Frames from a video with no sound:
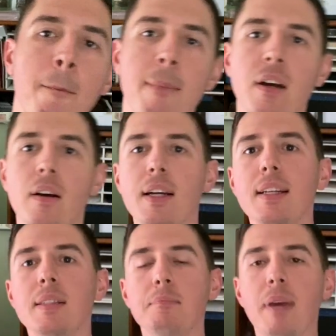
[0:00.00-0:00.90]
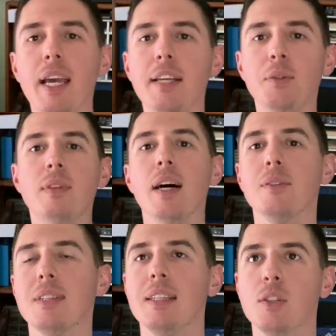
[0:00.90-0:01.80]
All right, it is May
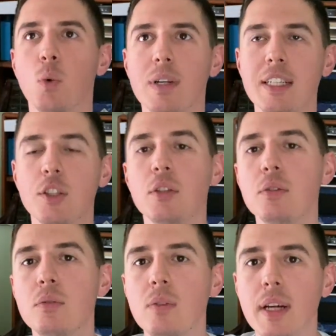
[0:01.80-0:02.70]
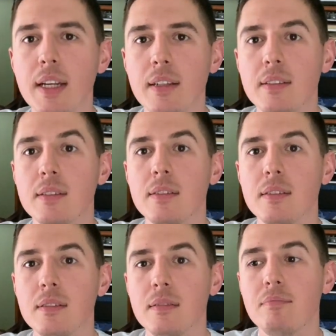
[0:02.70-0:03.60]
2022, and it's
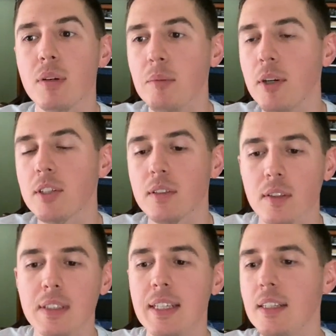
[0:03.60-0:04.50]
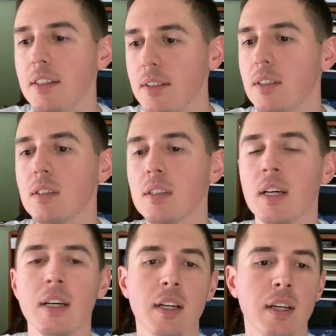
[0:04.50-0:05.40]
pretty much 13 years
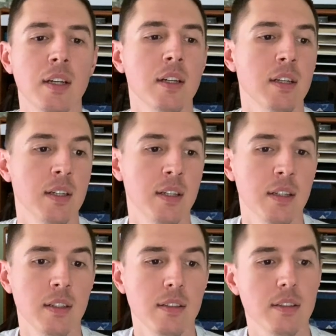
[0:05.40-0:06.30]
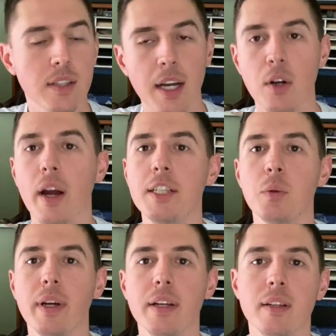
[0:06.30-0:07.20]
since I
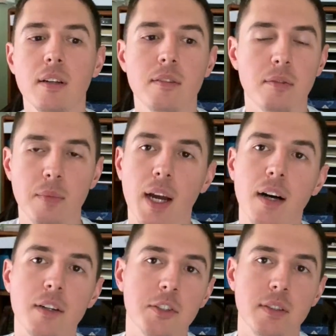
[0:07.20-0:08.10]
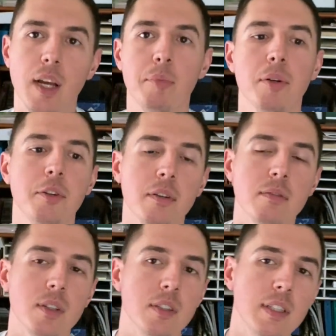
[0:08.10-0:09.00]
graduated from college at Purdue
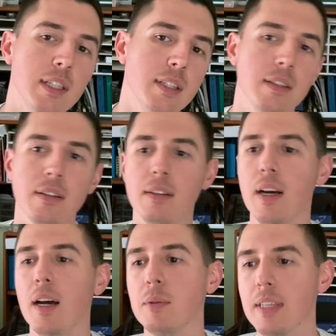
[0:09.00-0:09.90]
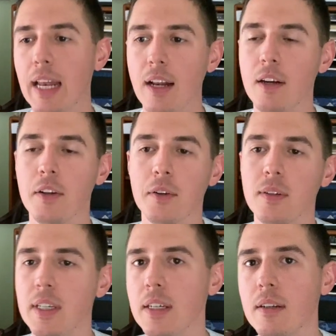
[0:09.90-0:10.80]
University. I was getting a
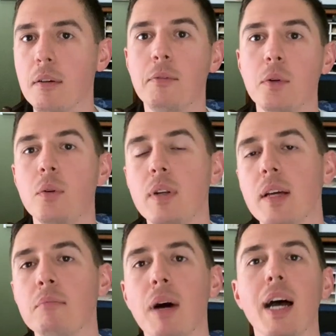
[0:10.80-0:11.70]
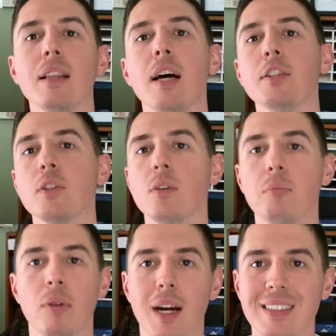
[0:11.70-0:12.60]
degree in food and biological
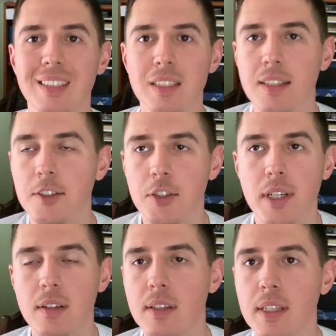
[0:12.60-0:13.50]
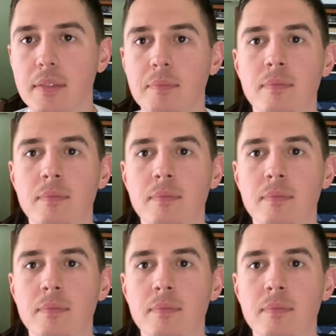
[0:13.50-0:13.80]
process engineering.